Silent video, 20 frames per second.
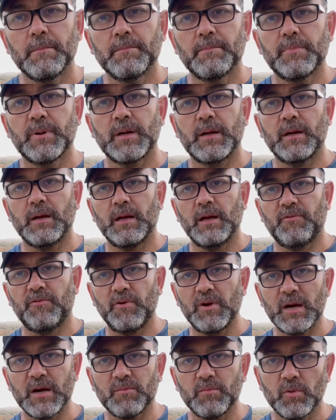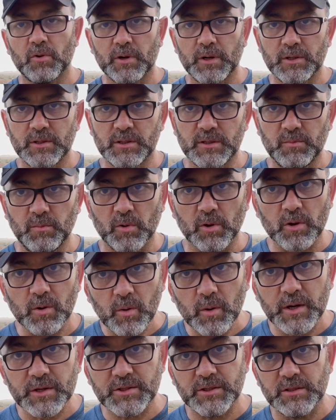but if you have more interest, more
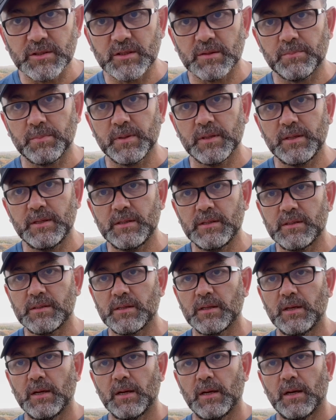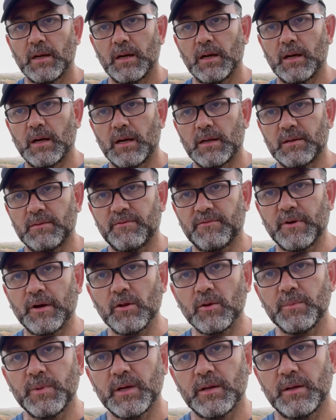questions, please
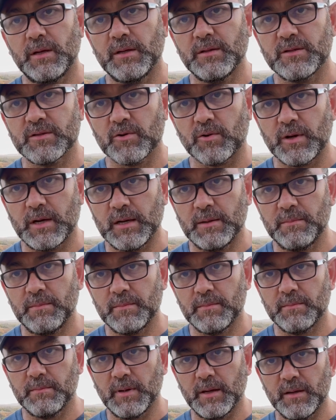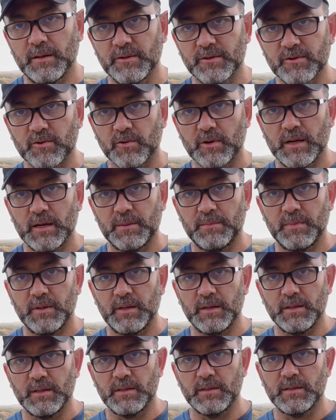follow me on Instagram. My Instagram
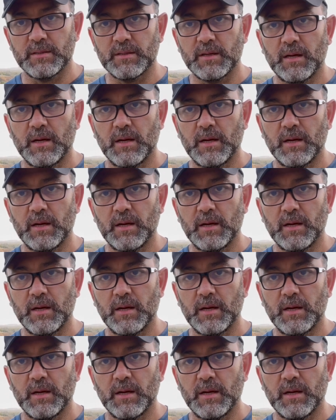is